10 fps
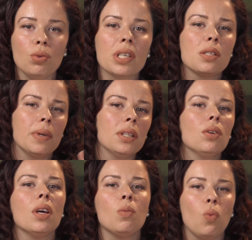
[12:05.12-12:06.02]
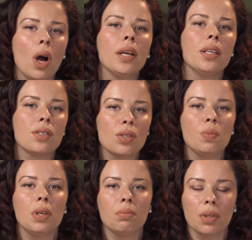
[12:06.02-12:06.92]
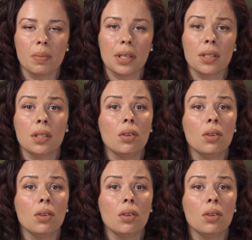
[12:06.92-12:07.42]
explain to him what needs to be implemented.